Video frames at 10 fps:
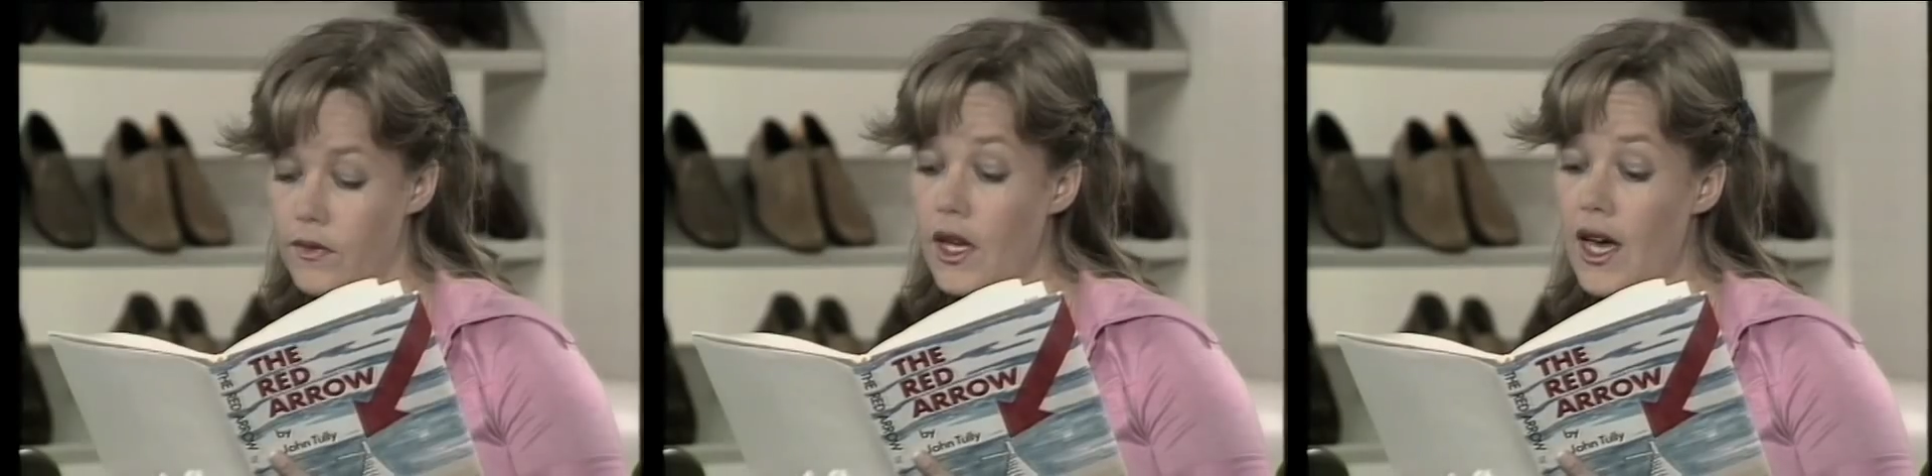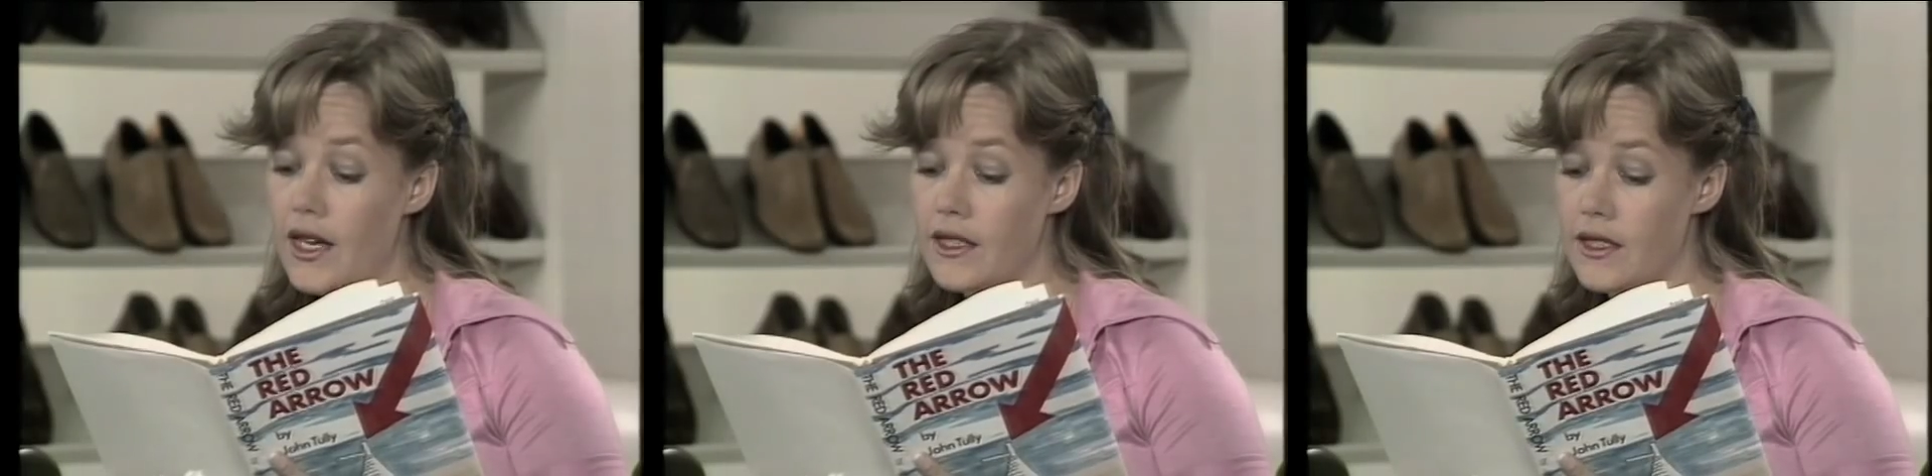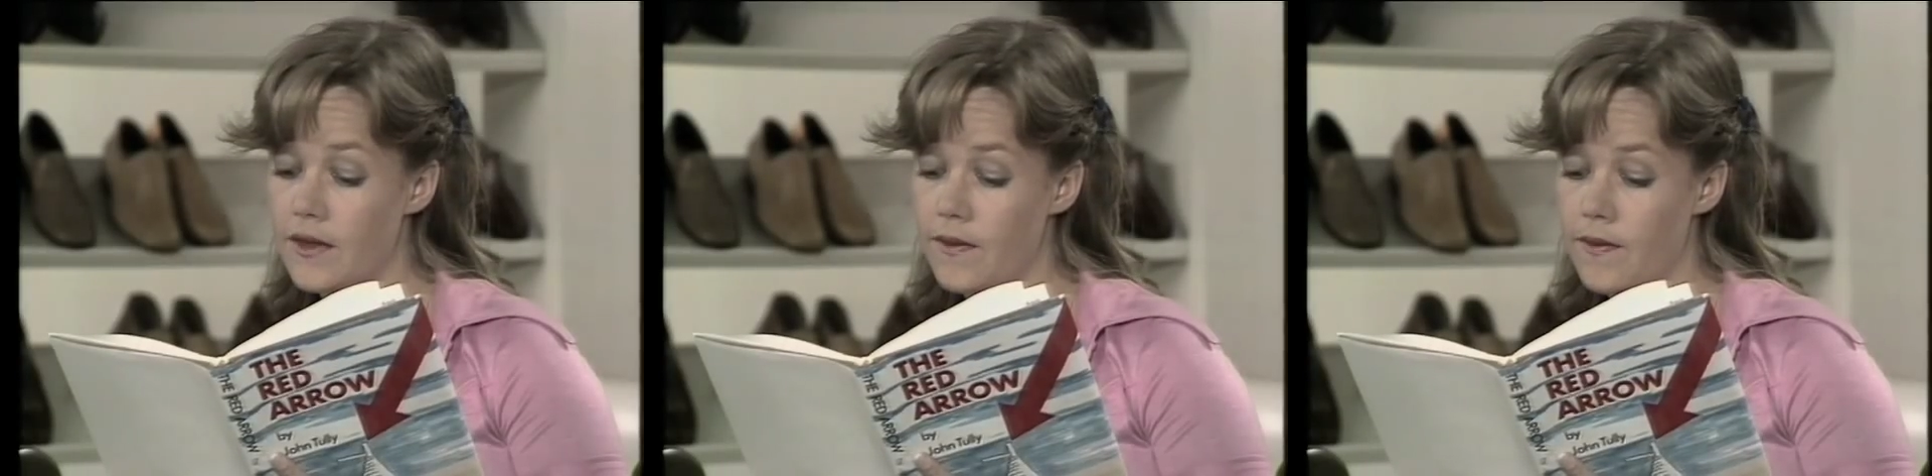
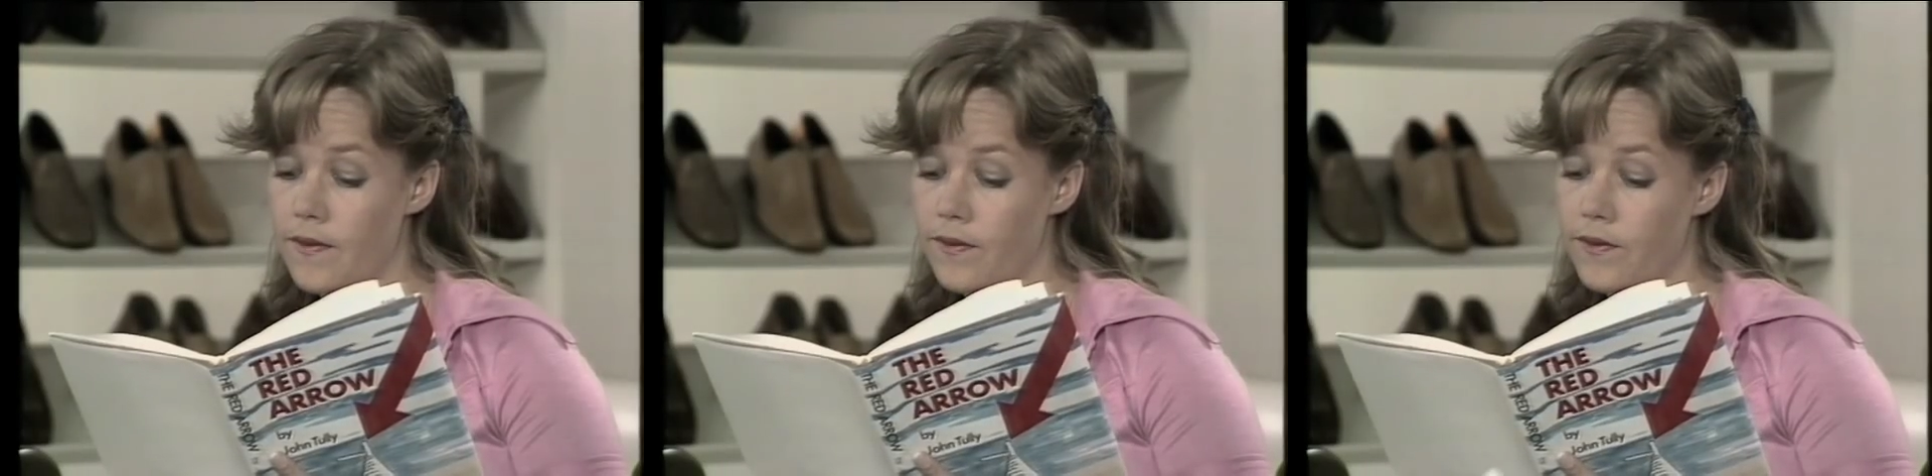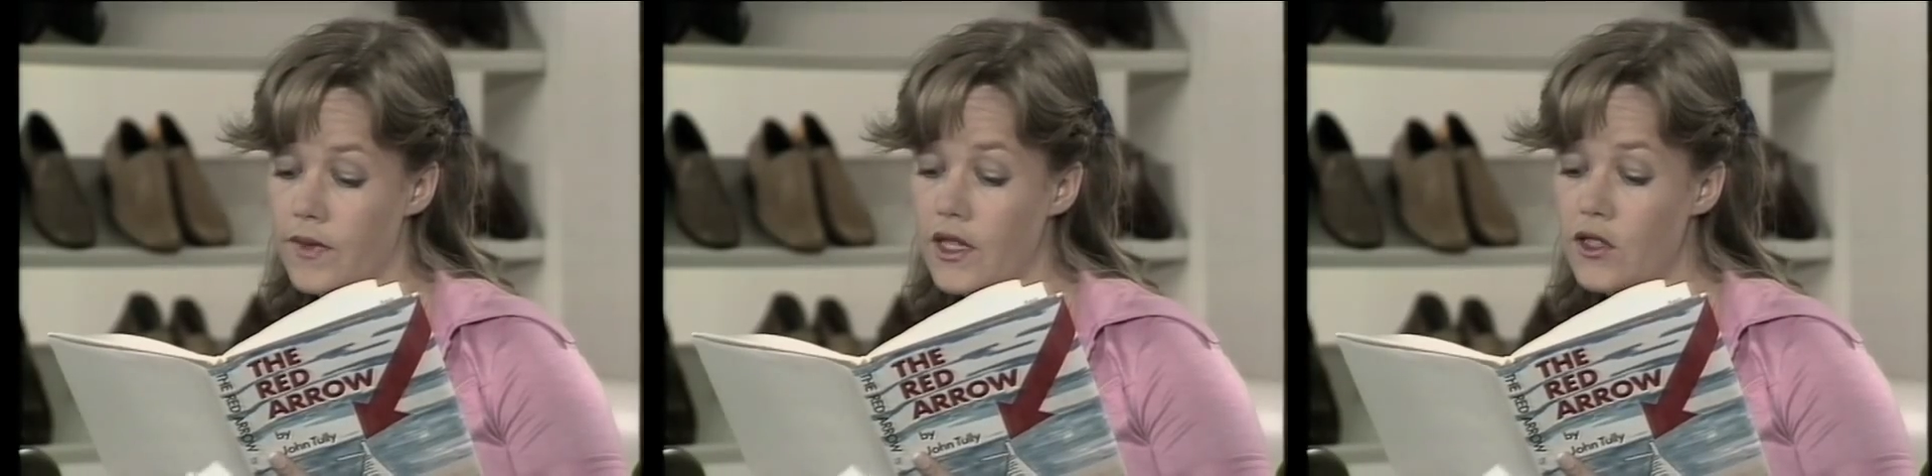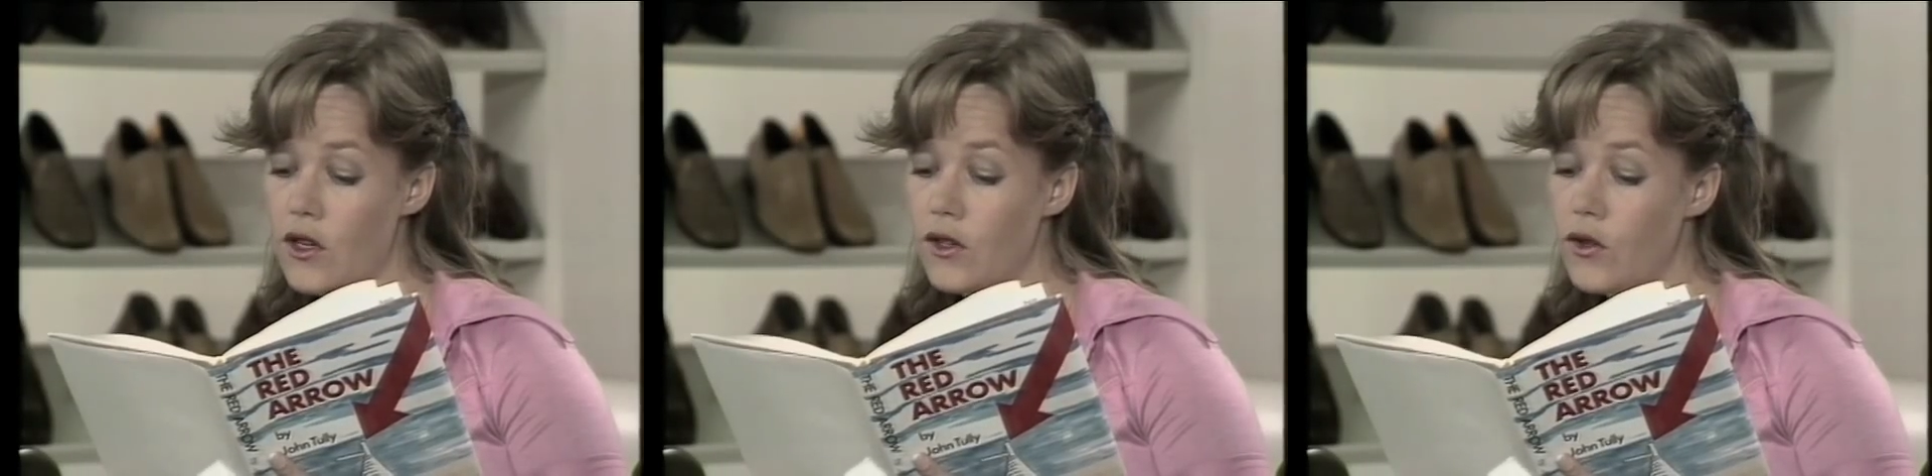Yes.
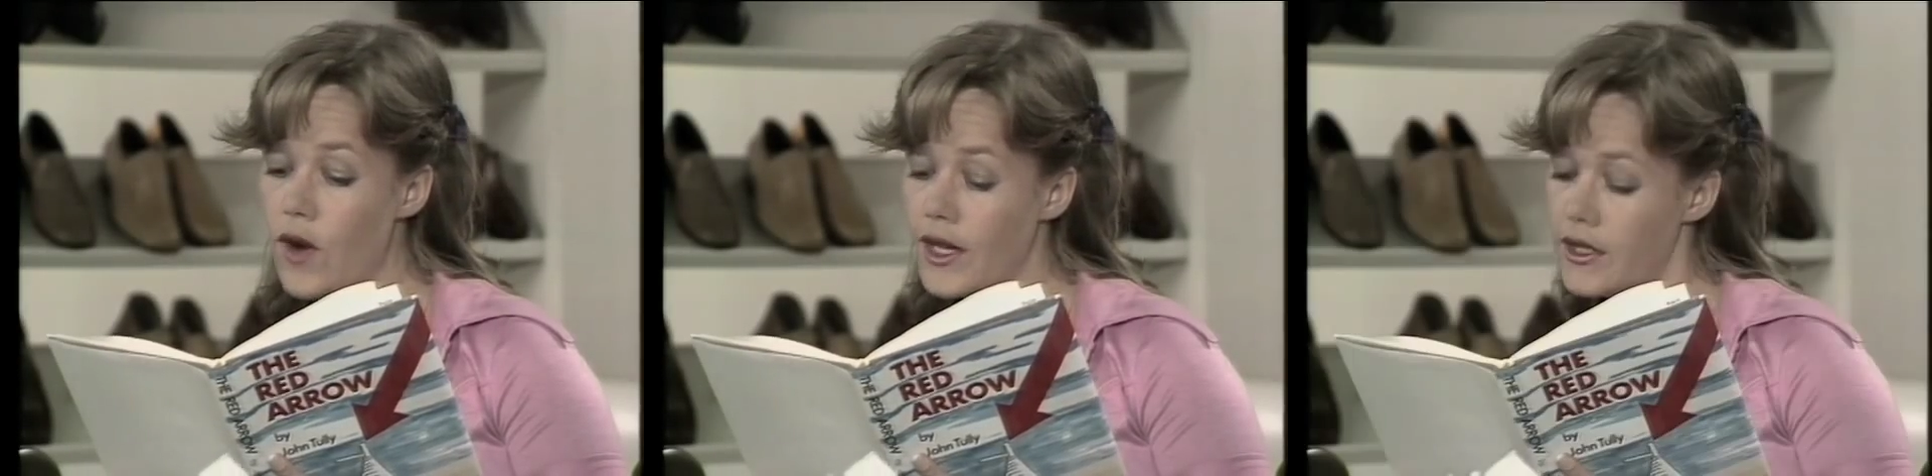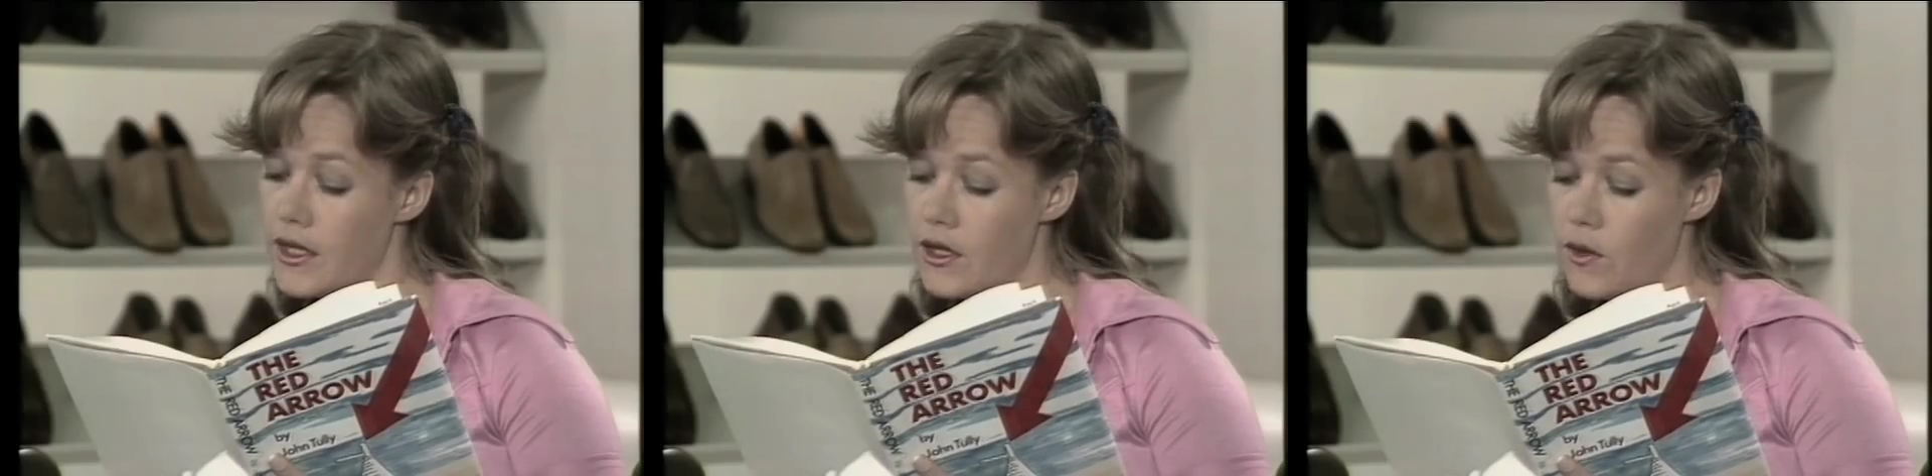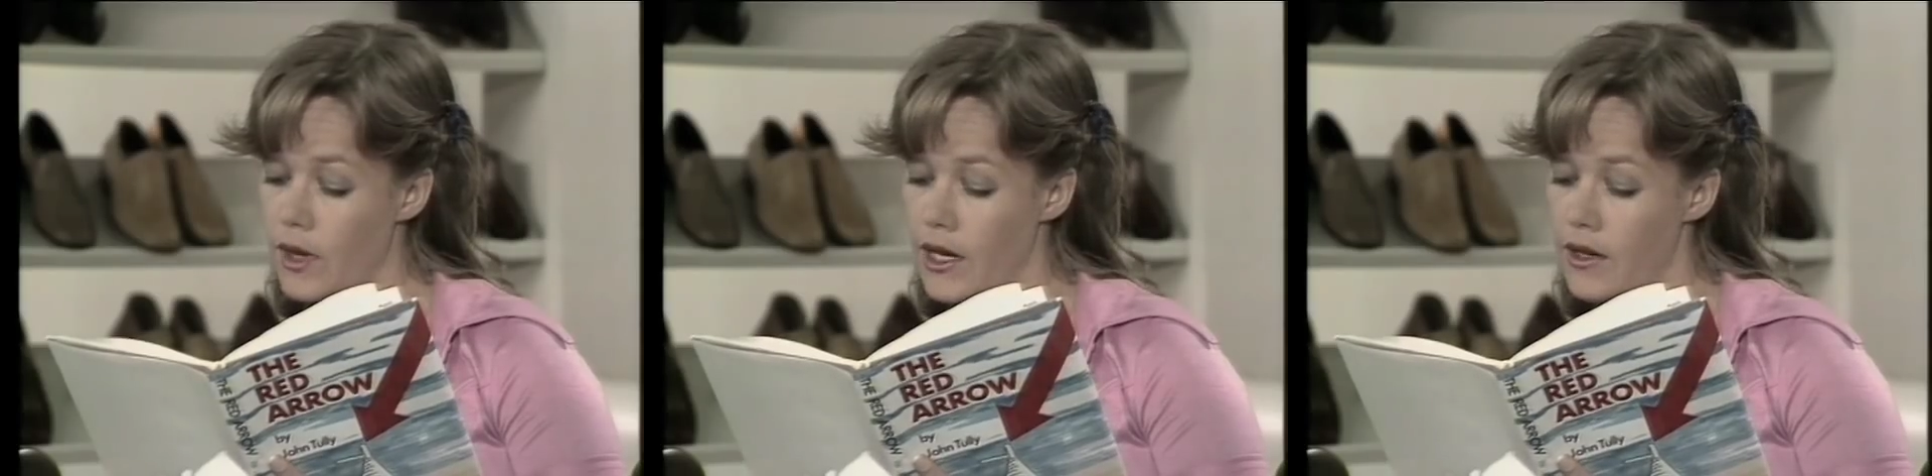It's on at the Rex
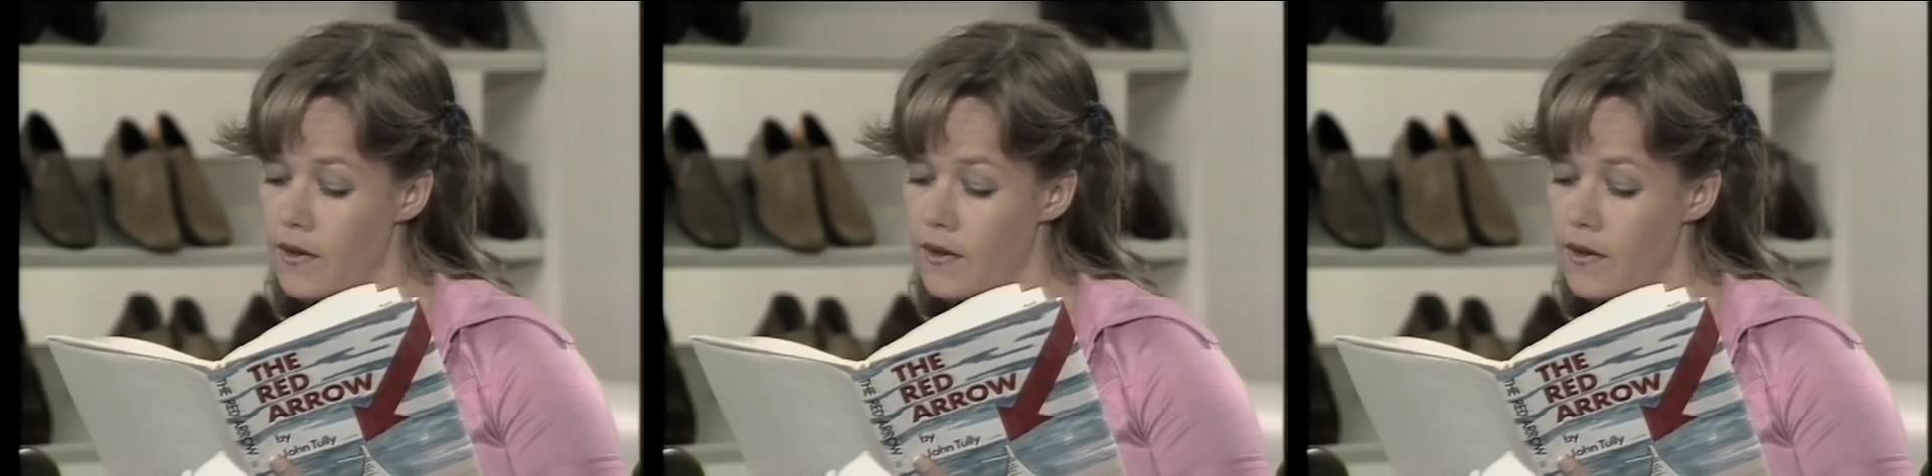this week.